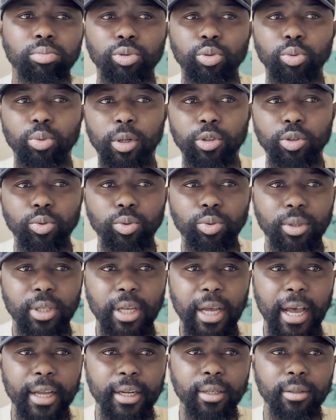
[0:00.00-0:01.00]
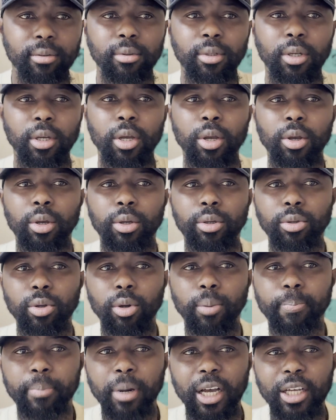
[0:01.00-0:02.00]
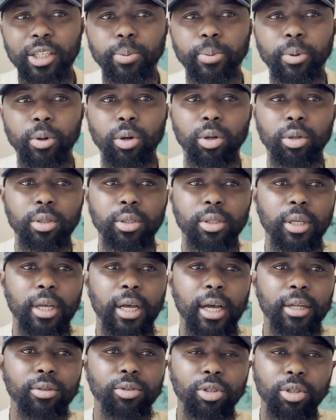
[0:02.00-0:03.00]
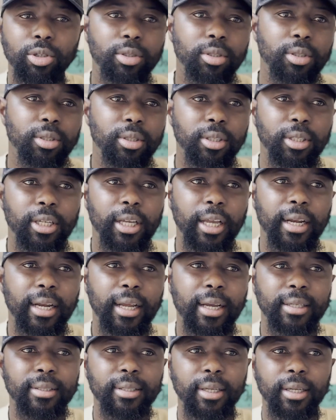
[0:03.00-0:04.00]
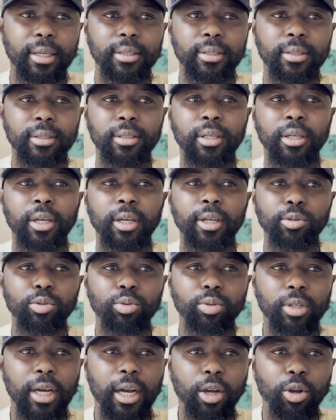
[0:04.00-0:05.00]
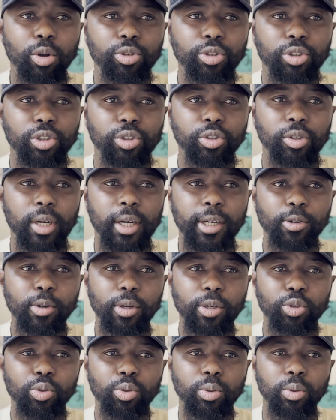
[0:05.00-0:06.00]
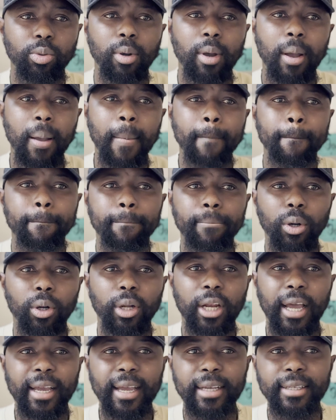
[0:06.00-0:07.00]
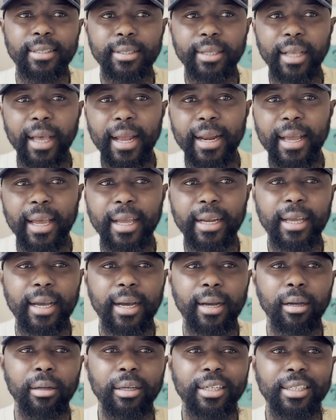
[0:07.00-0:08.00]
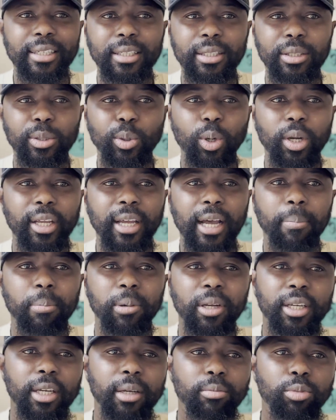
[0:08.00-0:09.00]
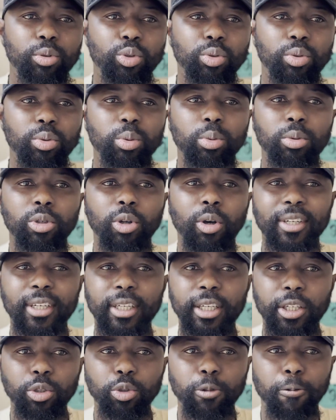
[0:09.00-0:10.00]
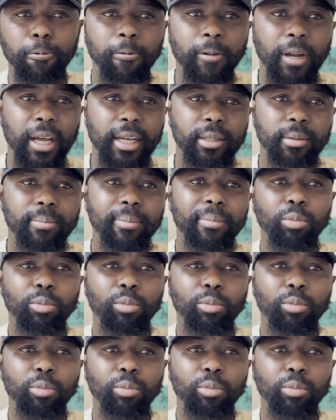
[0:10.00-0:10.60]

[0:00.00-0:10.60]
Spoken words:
You want to scan your passport and just gain access to that country you are going to. But like I said earlier, this is only applicable to non-EU flights.